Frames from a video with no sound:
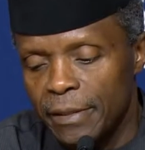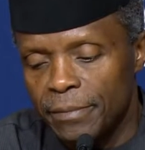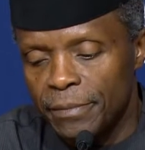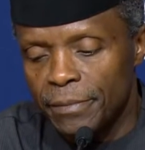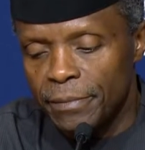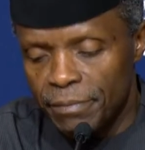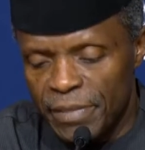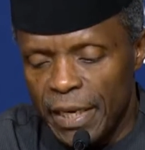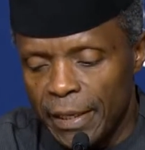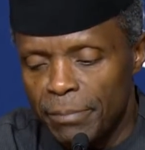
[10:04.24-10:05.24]
um,
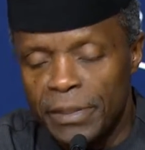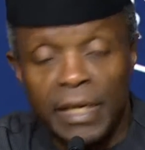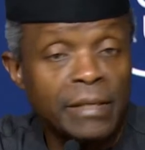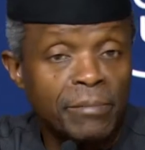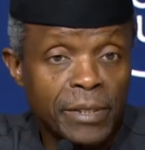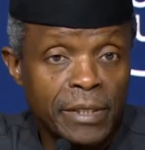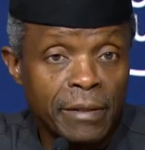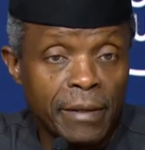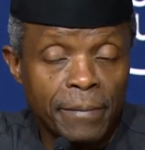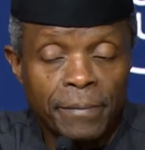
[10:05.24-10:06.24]
yeah, M T N in
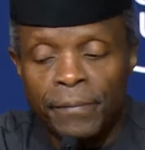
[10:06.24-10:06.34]
particular.